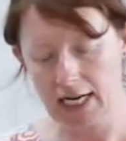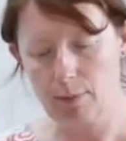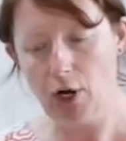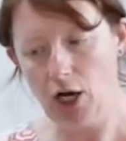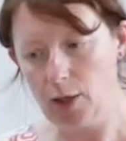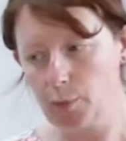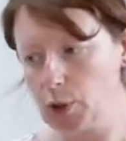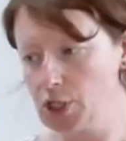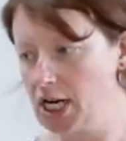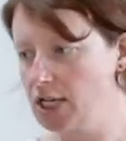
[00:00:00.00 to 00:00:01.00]
a pilot
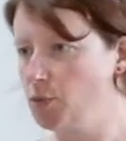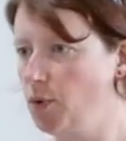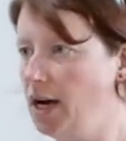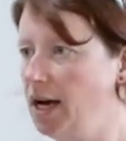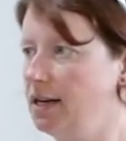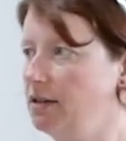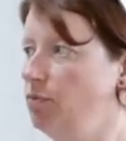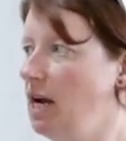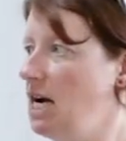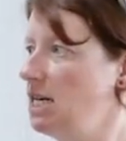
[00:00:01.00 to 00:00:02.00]
project where
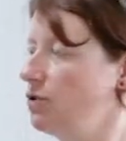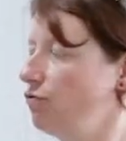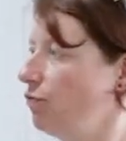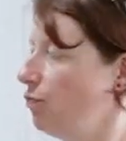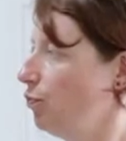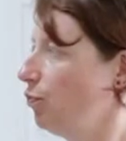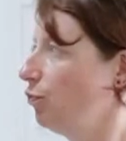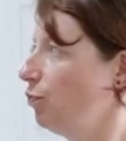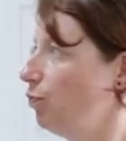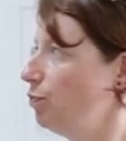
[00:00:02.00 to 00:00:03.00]
we had
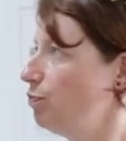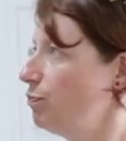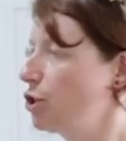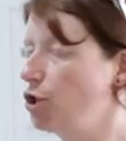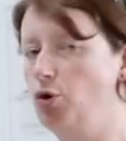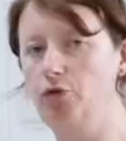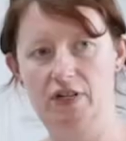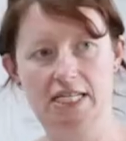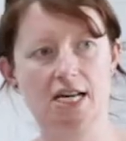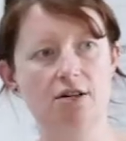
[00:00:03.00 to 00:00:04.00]
short
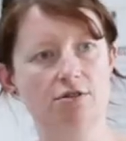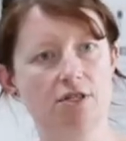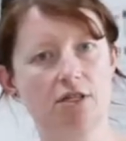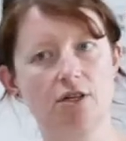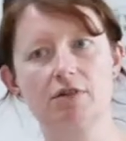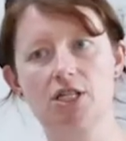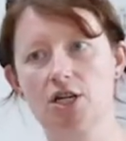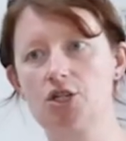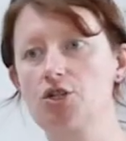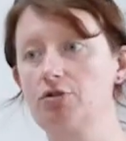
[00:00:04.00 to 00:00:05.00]
videos that
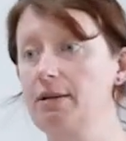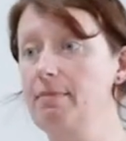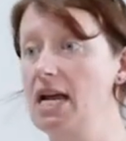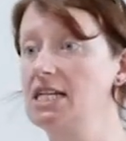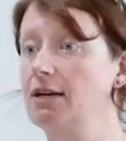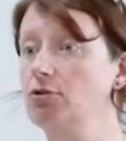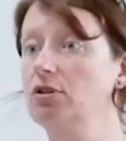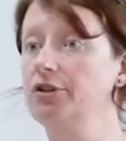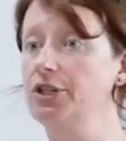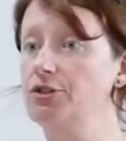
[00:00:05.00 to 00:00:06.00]
researchers already made. They're all
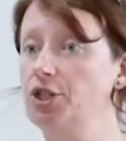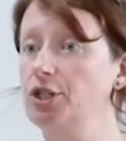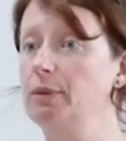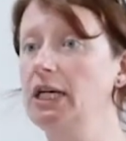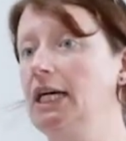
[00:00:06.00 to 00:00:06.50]
on YouTube.